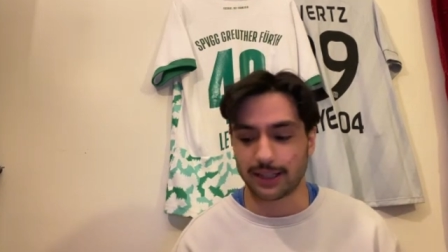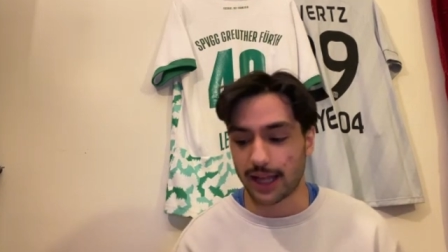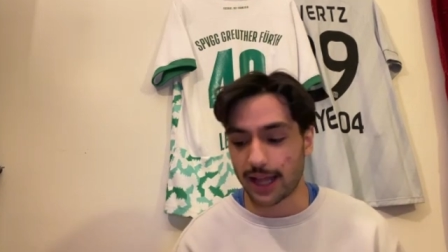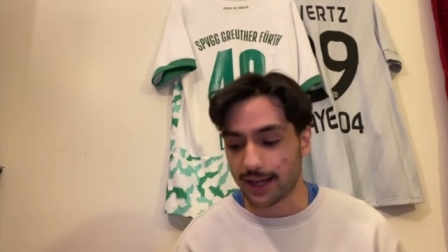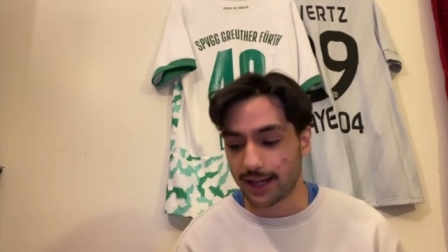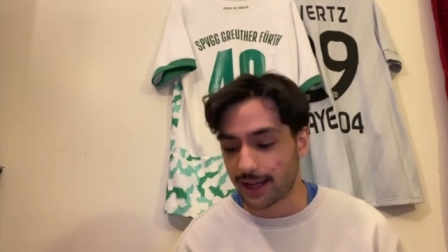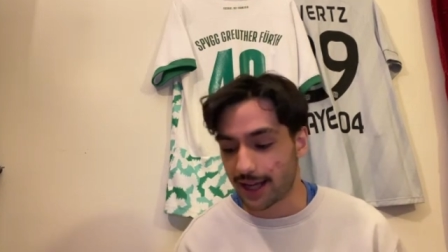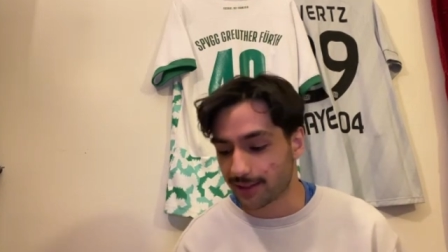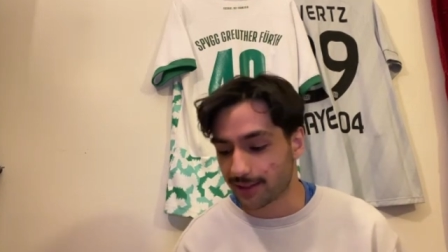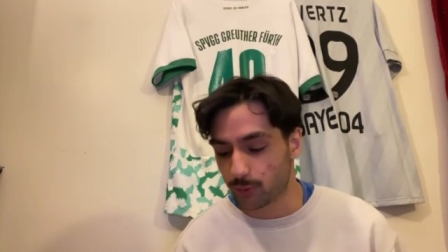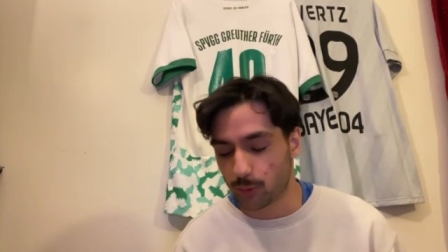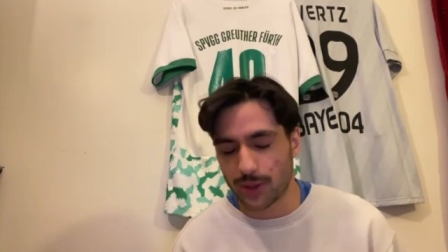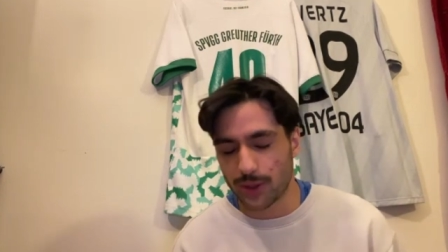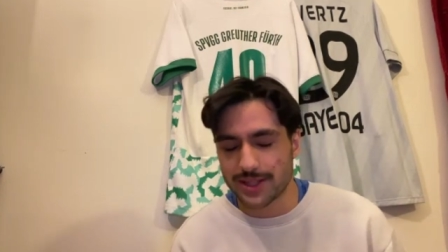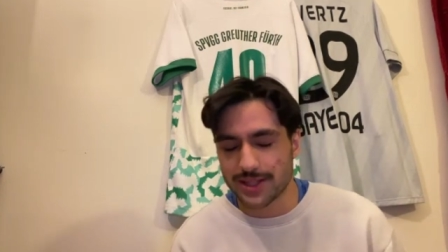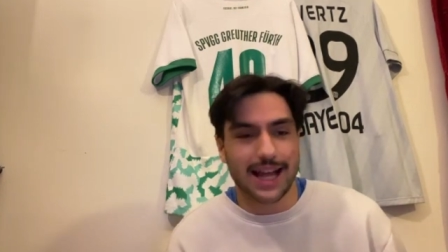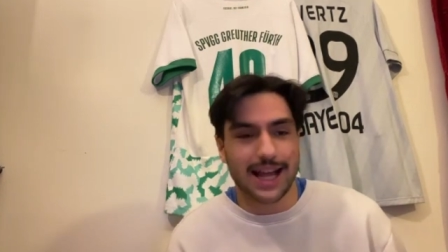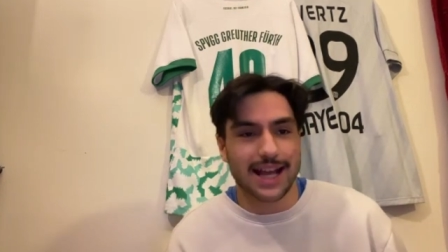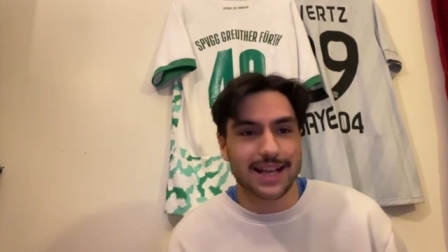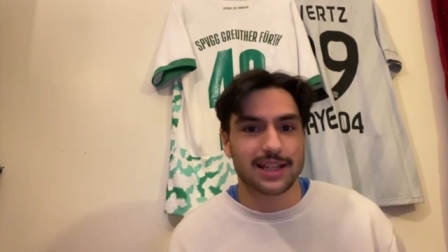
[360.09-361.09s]
And I, when's
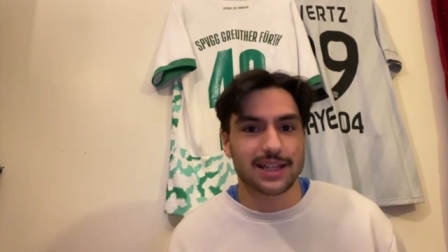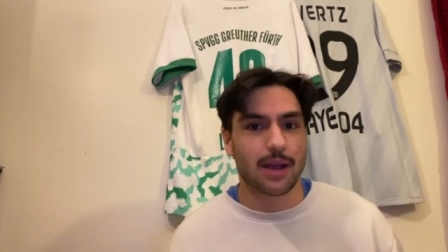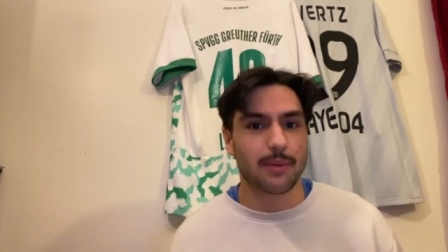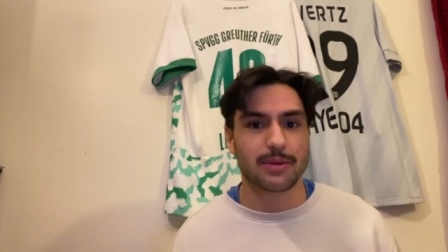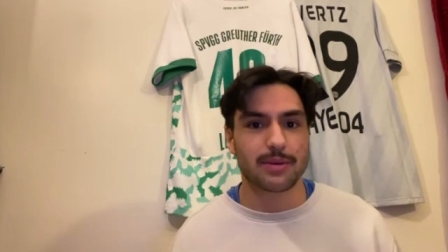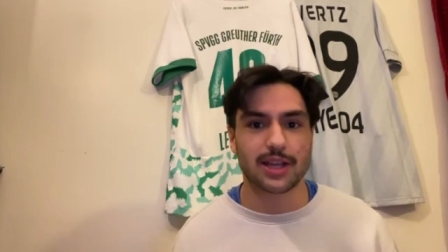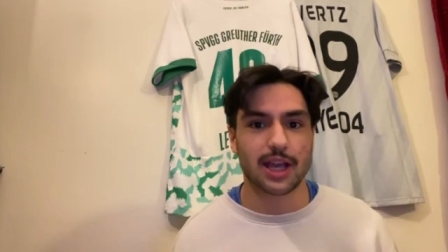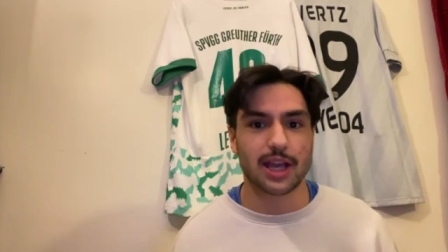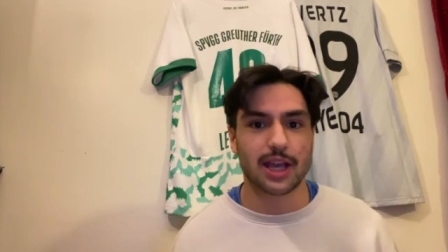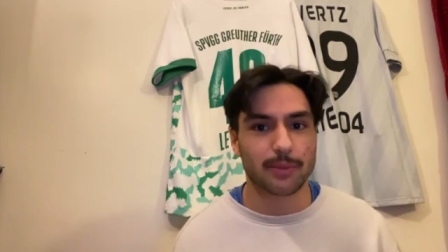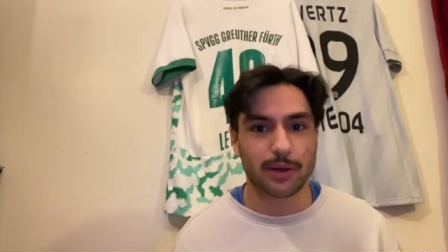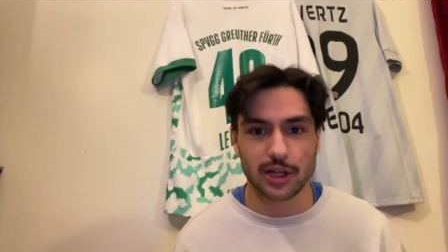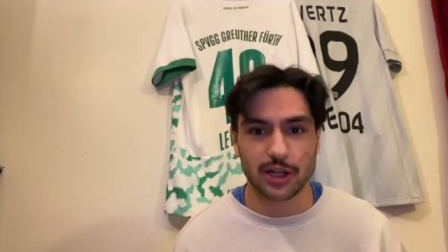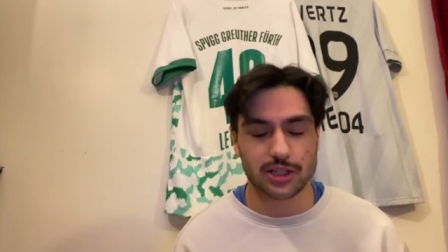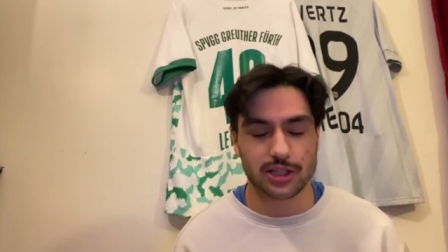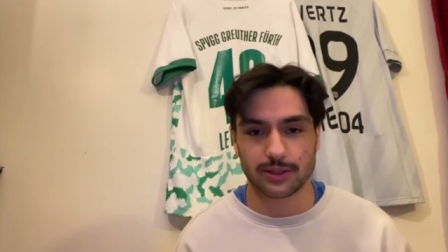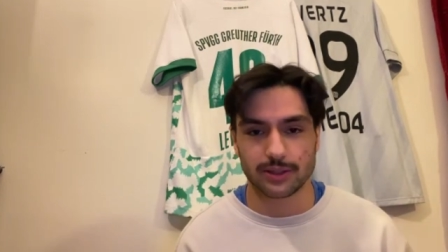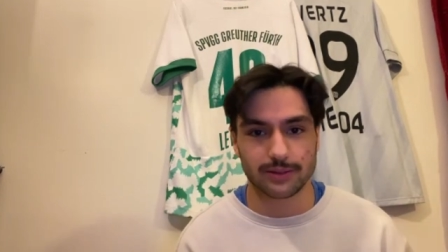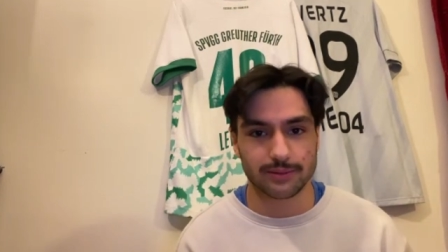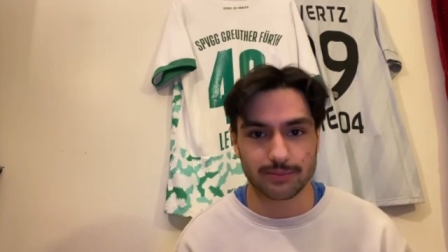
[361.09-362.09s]
the last time
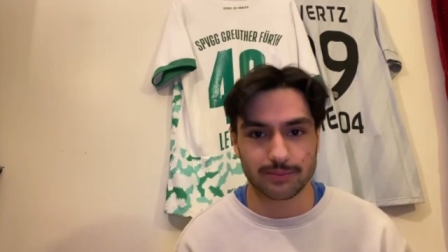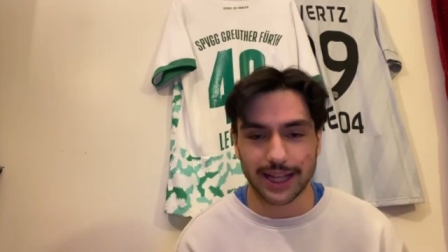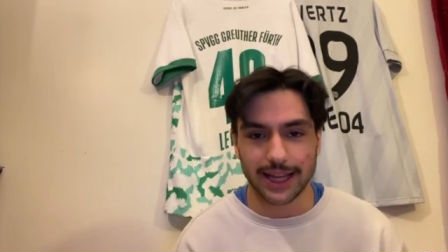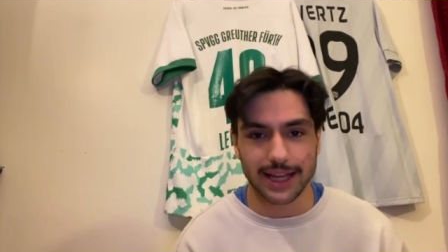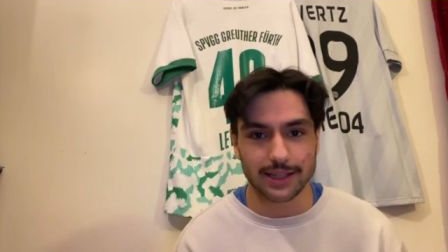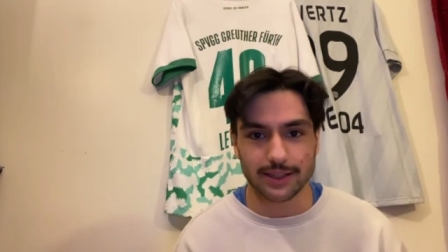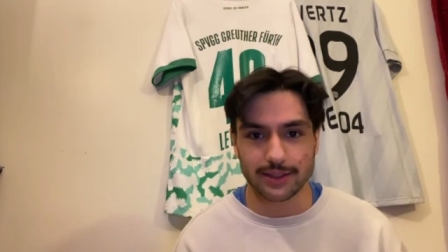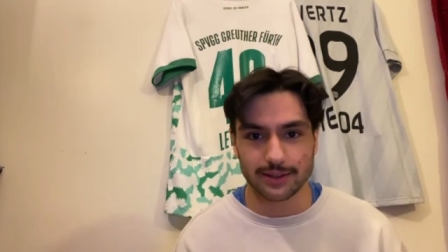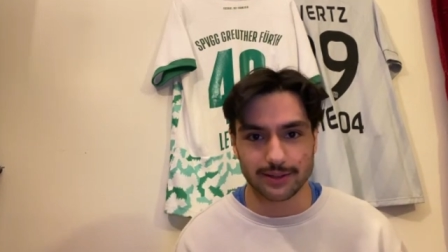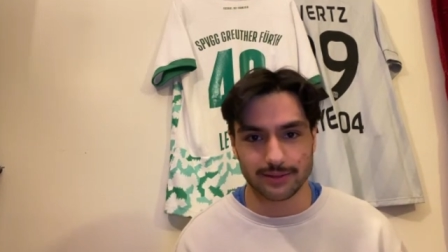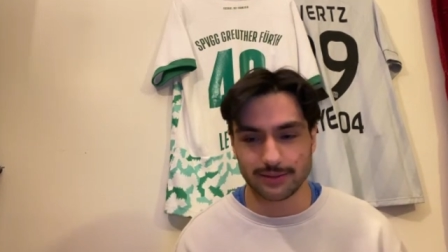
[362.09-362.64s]
Sayyadmanesh played